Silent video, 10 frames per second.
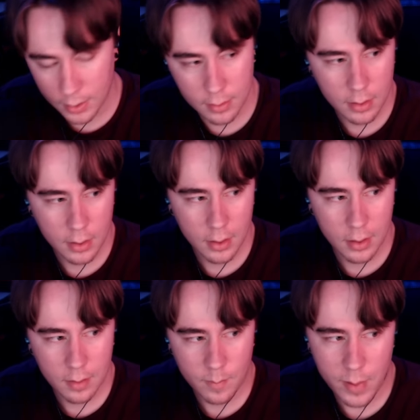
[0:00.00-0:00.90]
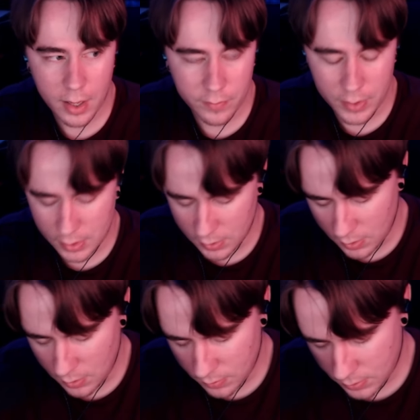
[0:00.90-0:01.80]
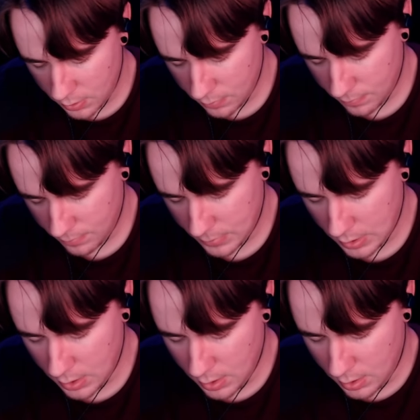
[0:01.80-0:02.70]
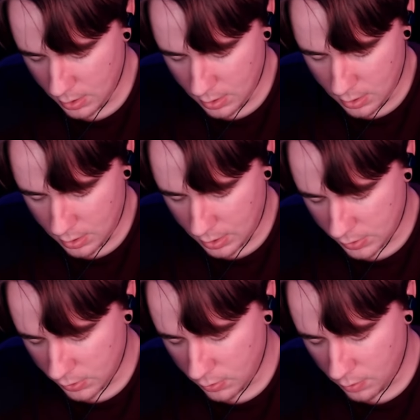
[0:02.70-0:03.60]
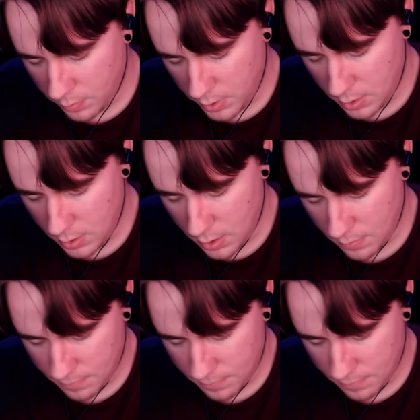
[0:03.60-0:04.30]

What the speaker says: and Battle of Aces though. So I guess there's no complaining there.